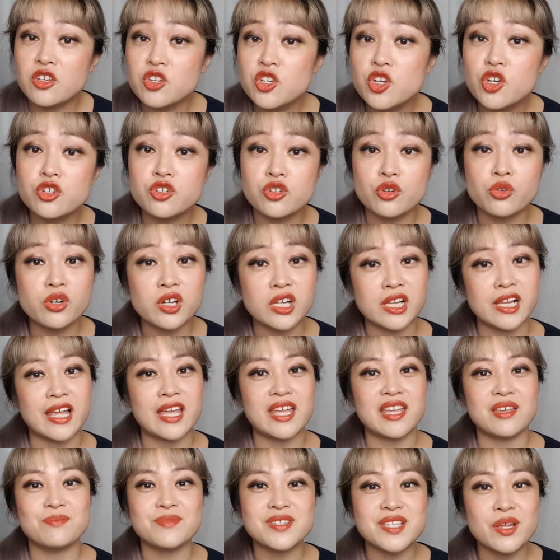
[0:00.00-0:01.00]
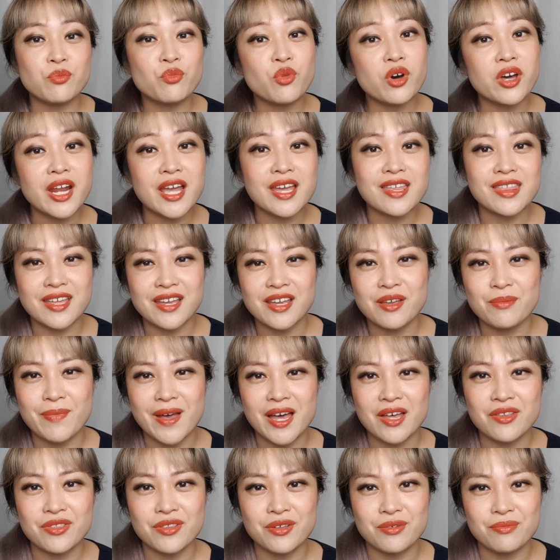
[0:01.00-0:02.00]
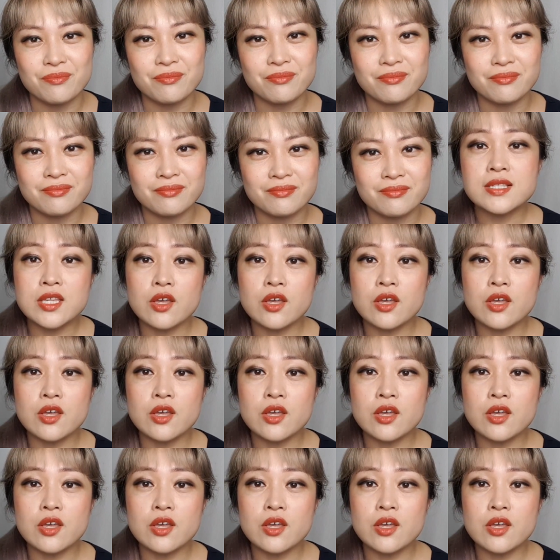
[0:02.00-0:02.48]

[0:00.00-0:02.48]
unusual claims and what I think about them.